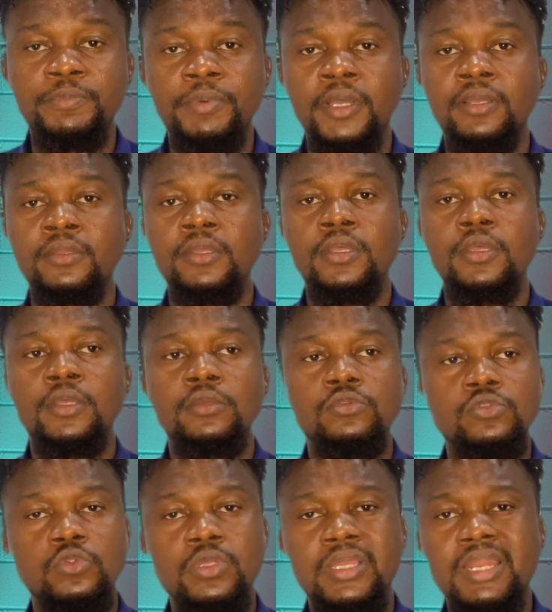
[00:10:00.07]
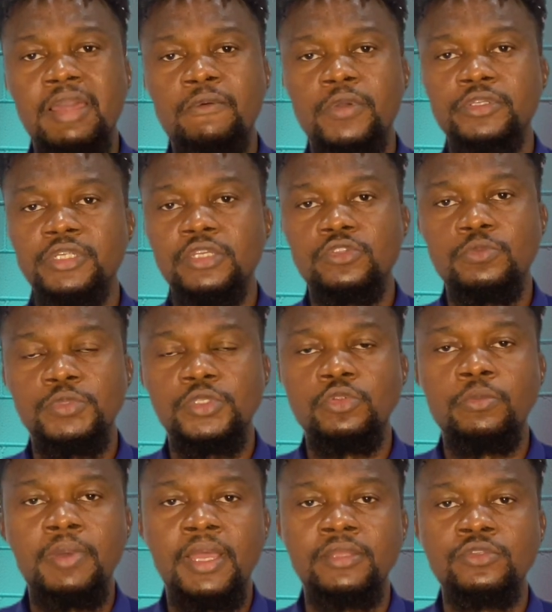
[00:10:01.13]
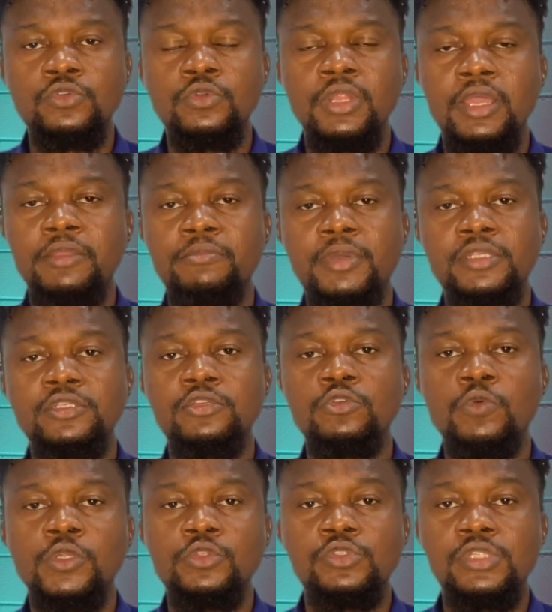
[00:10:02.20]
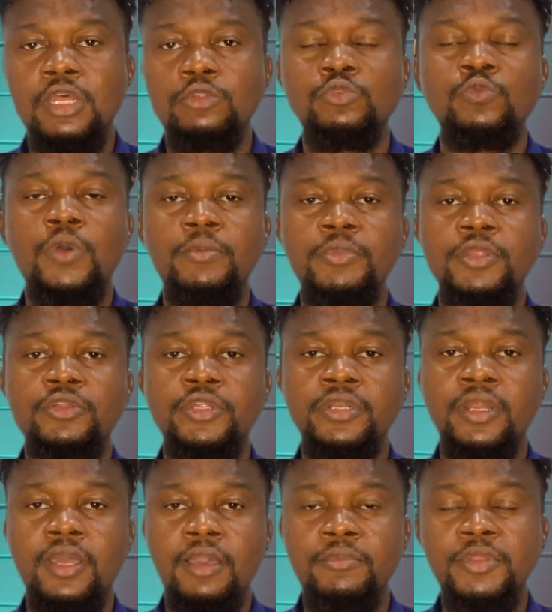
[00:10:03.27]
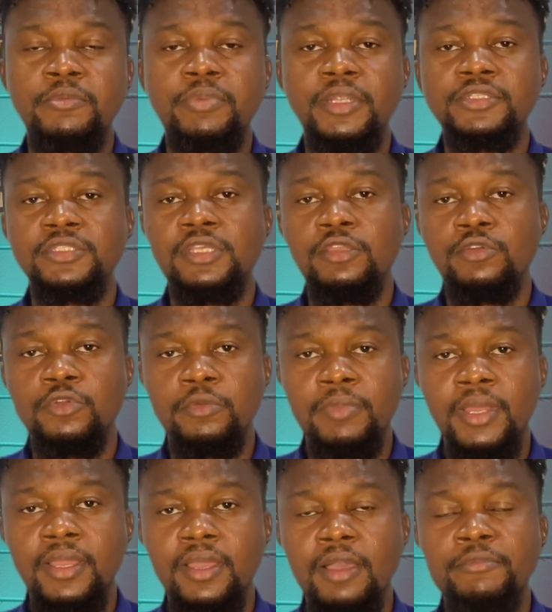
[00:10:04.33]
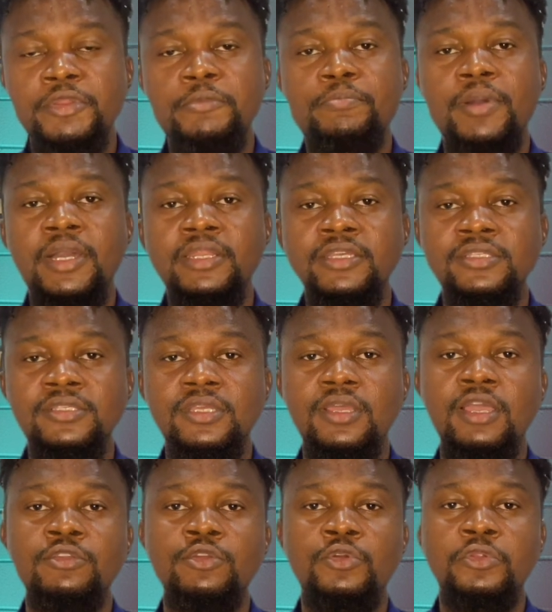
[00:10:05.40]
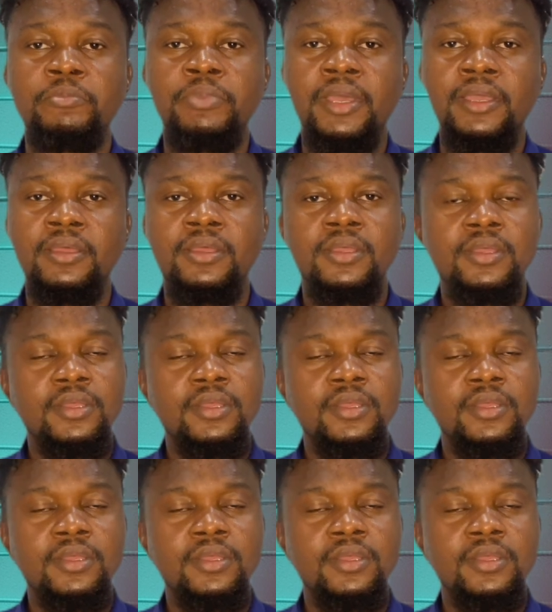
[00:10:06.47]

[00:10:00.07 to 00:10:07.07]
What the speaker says: cheaper. So take like $1 something to buy. So now imagine you want to start with 1 million naira. How many batteries are you going to buy? How many panels are you going to buy?